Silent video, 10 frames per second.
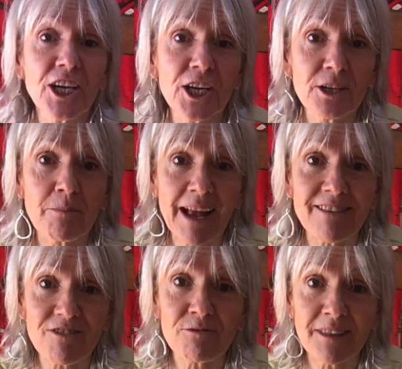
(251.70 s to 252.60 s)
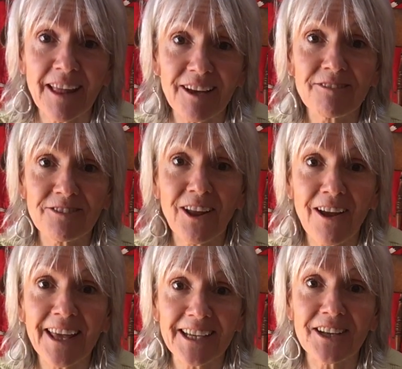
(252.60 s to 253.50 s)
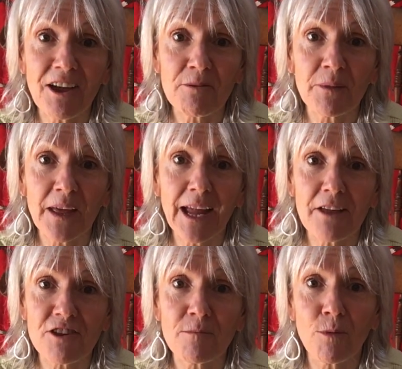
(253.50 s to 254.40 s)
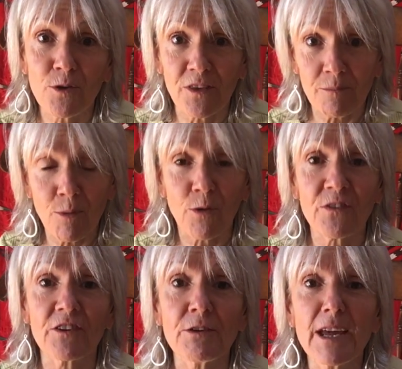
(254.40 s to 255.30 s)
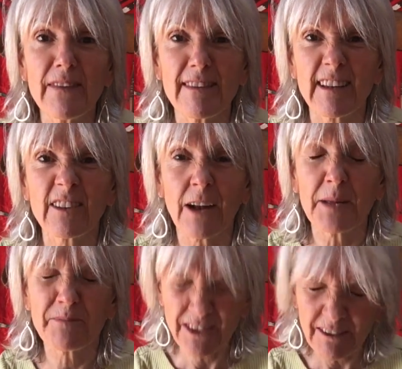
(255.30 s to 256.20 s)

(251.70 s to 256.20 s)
heard bats doing that, flying at night when they're catching moths, and you hear this little tiny